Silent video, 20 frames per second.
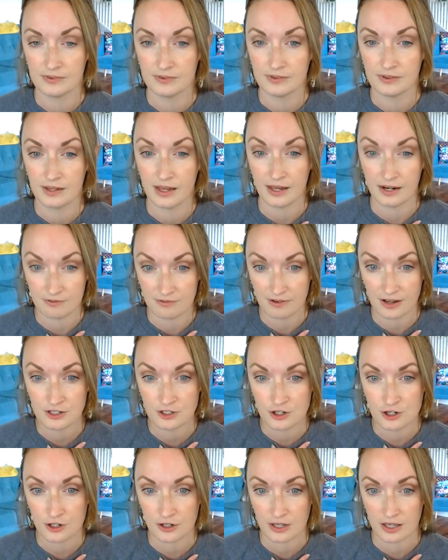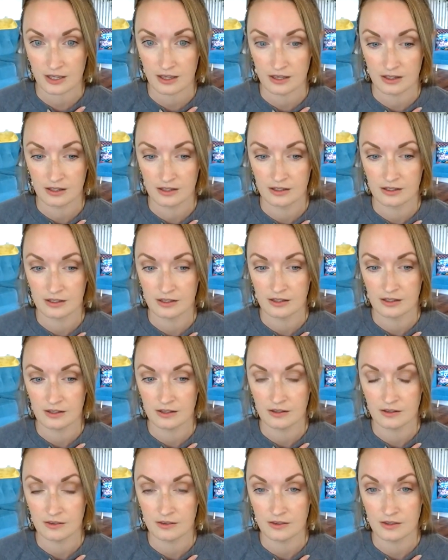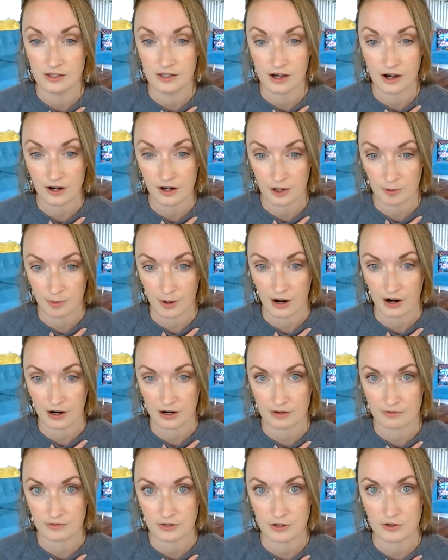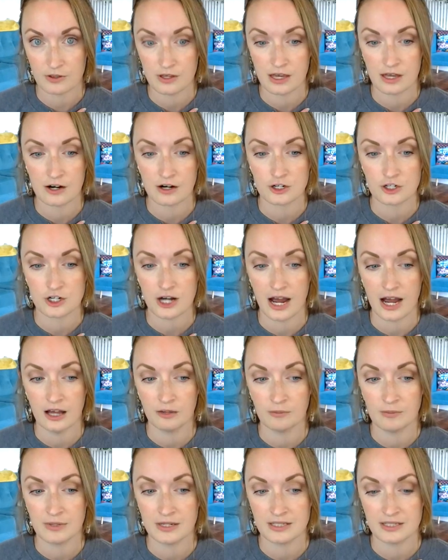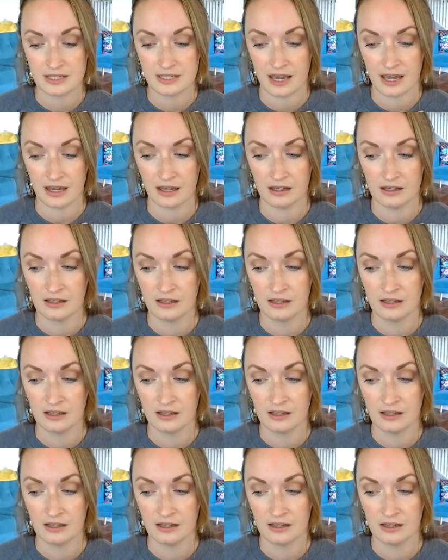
And eventually, the younger part of you, the inner child, may say,